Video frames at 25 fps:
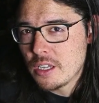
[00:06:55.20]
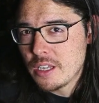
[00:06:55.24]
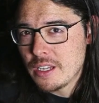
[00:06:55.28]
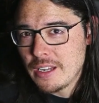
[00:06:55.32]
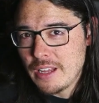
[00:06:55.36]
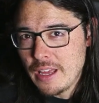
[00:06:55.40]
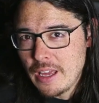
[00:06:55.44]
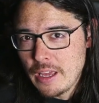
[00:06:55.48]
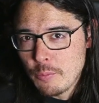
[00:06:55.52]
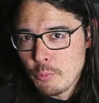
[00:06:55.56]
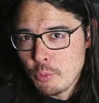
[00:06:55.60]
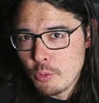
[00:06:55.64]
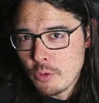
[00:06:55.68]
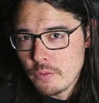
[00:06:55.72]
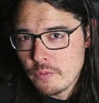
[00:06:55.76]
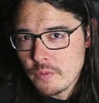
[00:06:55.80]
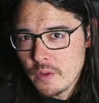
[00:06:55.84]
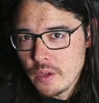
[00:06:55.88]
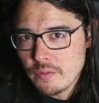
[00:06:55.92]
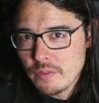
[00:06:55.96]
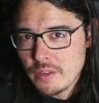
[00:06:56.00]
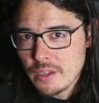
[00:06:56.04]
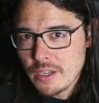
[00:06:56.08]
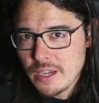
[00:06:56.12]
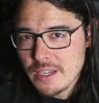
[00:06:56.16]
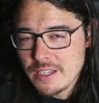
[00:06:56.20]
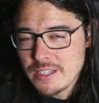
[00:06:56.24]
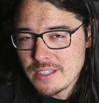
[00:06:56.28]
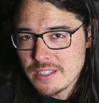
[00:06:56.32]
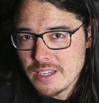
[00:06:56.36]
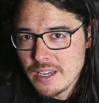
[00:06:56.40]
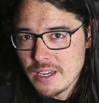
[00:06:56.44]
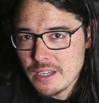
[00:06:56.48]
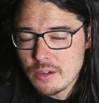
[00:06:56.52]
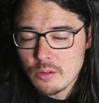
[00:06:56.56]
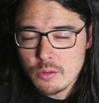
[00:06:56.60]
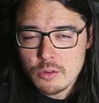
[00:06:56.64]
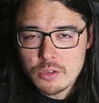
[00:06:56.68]
an 8.5 like I
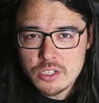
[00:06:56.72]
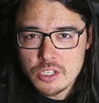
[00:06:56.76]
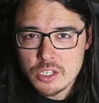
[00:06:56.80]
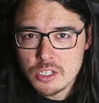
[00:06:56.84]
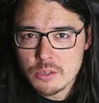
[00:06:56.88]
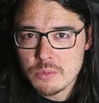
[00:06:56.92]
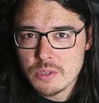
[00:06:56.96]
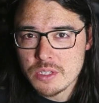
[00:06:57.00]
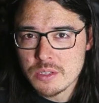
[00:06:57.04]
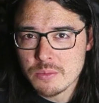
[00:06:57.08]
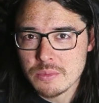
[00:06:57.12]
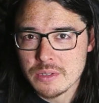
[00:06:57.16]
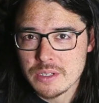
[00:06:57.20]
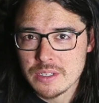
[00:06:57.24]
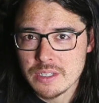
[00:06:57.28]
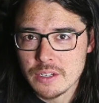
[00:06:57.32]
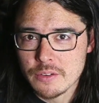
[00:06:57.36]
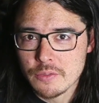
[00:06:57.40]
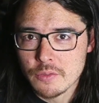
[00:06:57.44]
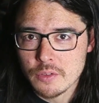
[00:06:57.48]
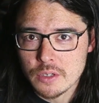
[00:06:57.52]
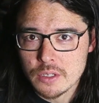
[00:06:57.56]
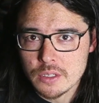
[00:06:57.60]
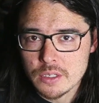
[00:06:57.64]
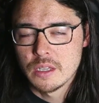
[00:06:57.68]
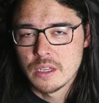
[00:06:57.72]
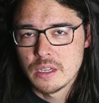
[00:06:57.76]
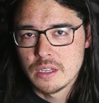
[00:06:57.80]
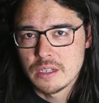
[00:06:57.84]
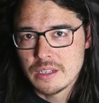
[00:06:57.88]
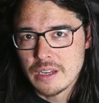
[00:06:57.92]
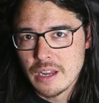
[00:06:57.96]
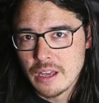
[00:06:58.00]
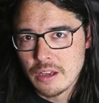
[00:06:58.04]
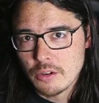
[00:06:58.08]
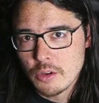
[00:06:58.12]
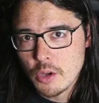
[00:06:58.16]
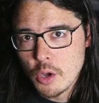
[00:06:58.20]
said, or is it going to be something different?
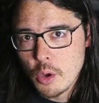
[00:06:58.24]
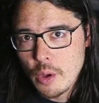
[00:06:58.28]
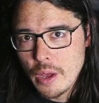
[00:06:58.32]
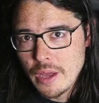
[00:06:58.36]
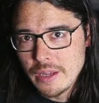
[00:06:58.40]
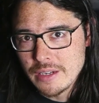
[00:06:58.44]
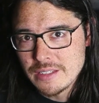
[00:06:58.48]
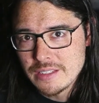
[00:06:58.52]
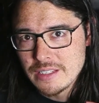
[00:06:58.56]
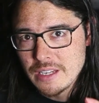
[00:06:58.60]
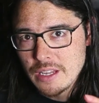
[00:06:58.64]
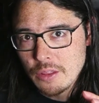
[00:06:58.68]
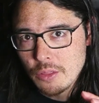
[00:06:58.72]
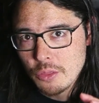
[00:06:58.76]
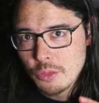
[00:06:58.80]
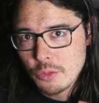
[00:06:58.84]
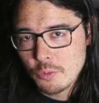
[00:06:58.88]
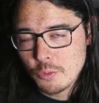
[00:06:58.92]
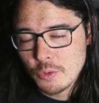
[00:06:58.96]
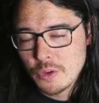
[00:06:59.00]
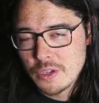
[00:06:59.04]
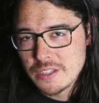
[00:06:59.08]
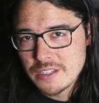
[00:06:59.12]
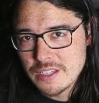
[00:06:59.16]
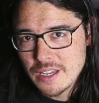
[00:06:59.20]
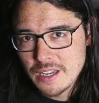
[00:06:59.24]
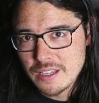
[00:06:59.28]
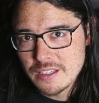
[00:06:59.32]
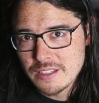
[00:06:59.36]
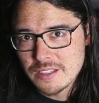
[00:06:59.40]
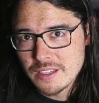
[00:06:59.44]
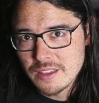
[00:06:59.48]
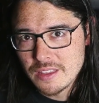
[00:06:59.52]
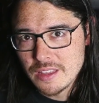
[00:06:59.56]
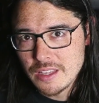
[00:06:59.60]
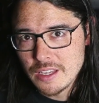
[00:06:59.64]
Now go ahead and take 3 seconds to think